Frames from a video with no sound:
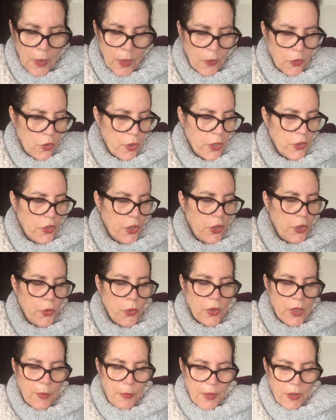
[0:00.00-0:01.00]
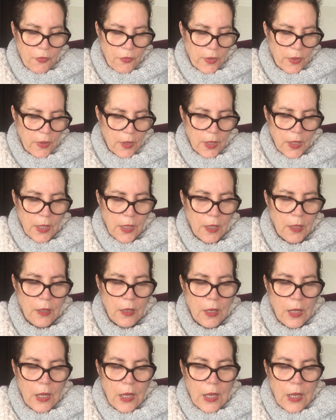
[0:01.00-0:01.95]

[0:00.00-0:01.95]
trying to use up everything here.